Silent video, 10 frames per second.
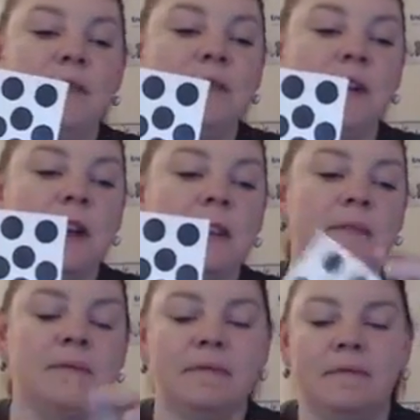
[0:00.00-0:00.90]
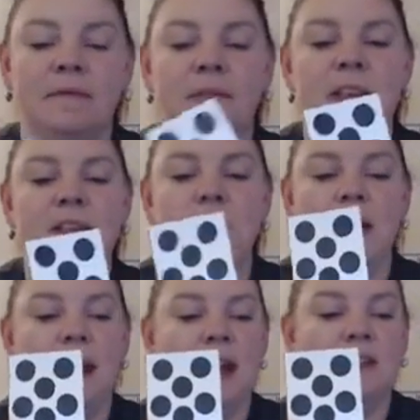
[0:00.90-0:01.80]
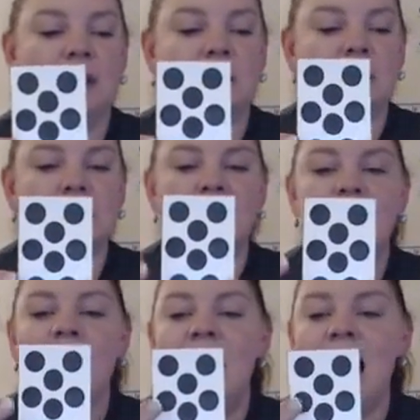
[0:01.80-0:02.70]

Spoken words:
you turn it this way, actually, this way,